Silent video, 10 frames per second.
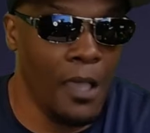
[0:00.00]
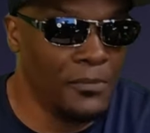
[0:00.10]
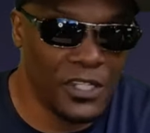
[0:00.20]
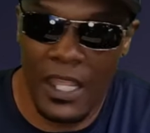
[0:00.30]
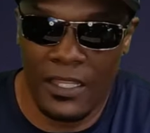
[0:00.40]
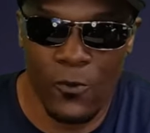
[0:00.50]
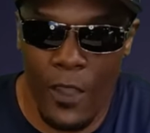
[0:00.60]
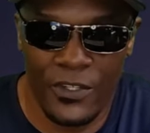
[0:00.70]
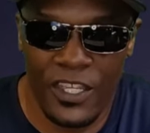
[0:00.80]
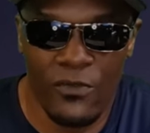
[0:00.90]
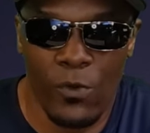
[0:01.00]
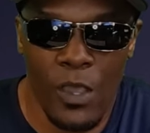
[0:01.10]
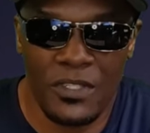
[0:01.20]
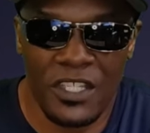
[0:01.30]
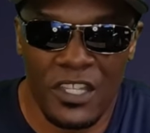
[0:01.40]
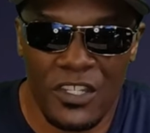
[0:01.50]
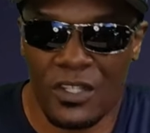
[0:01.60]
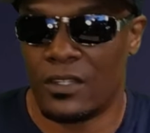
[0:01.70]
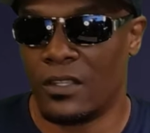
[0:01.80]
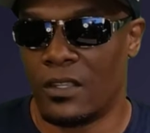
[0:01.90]
option at the wide receiver one
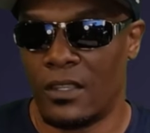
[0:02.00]
position.